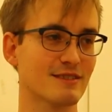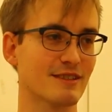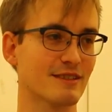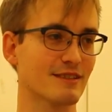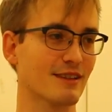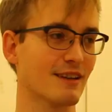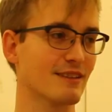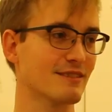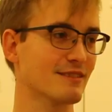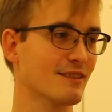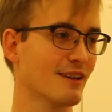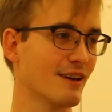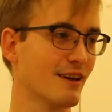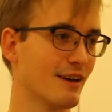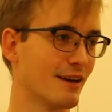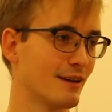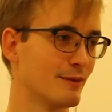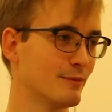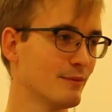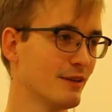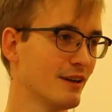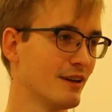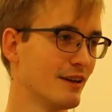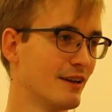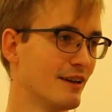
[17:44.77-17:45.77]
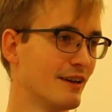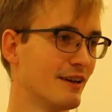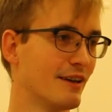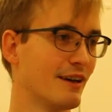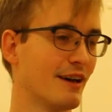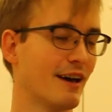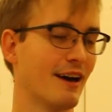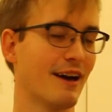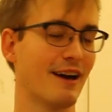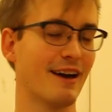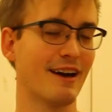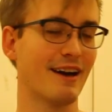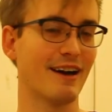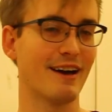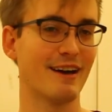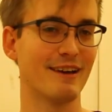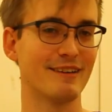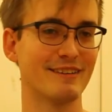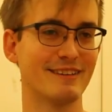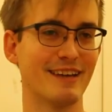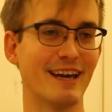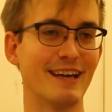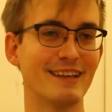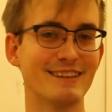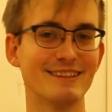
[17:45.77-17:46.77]
at that time.
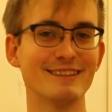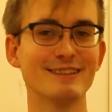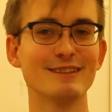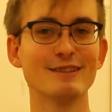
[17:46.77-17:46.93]
They